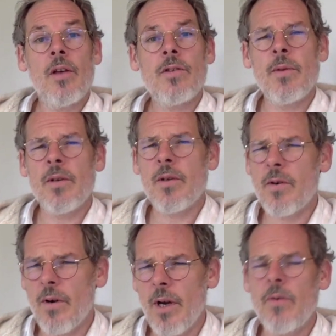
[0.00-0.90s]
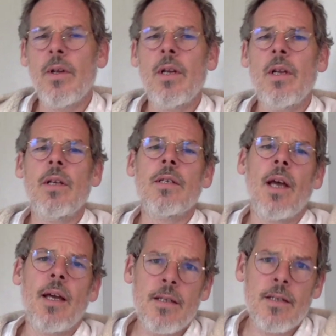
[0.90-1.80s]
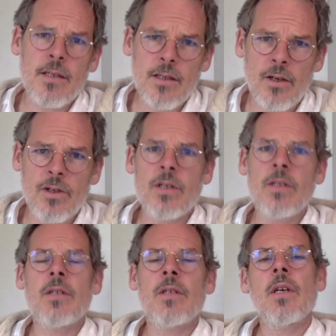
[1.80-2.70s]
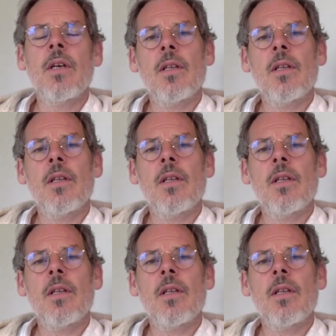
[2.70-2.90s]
some of the great readings and discussions